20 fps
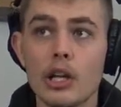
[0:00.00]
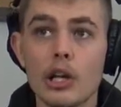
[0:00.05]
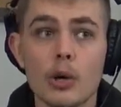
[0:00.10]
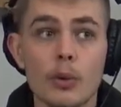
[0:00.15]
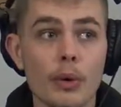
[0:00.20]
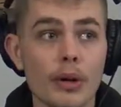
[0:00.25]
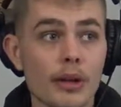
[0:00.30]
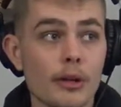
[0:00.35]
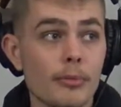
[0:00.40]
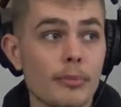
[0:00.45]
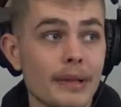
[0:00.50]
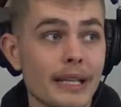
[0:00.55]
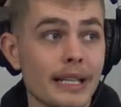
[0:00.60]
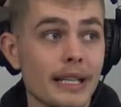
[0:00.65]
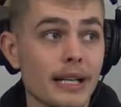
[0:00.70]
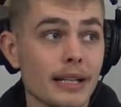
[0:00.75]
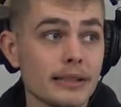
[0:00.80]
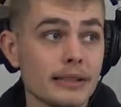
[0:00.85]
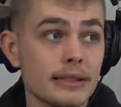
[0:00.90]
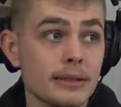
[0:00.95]
whether it be
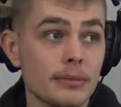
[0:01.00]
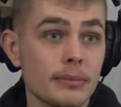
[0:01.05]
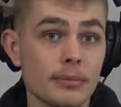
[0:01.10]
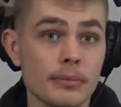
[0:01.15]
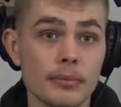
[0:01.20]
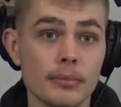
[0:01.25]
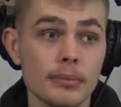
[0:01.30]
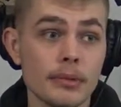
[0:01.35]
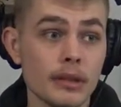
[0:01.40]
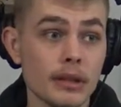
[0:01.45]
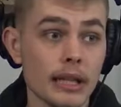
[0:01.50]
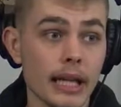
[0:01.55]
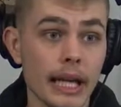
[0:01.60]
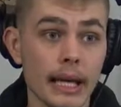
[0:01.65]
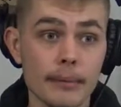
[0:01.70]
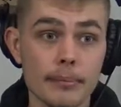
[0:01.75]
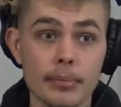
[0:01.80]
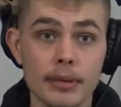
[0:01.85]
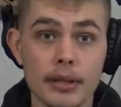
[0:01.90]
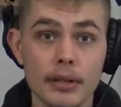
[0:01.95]
custom
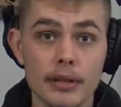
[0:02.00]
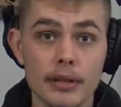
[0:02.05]
lamp